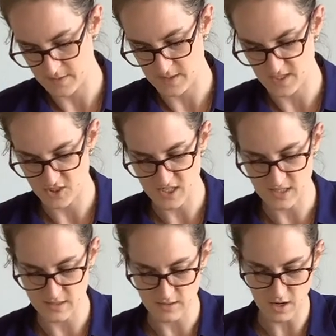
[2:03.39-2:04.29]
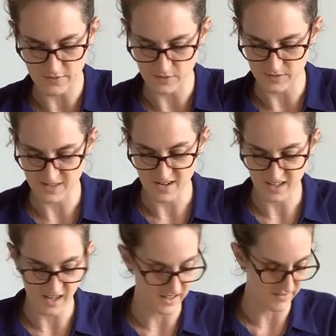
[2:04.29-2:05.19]
This cheese is soft, so it's
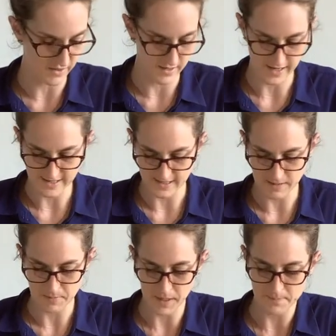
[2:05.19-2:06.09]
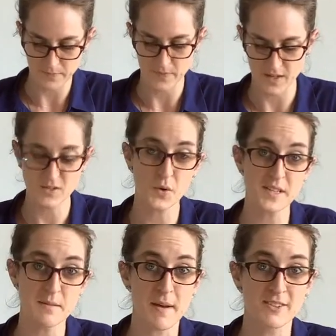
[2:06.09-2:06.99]
not cutting very nicely, but it's
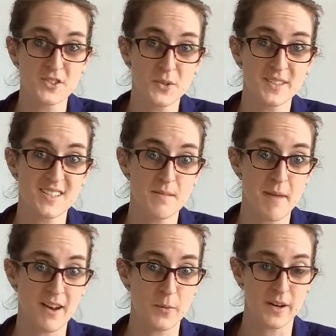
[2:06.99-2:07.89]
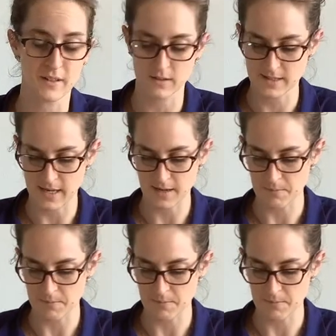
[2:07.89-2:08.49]
going to melt, so it doesn't matter what it looks like.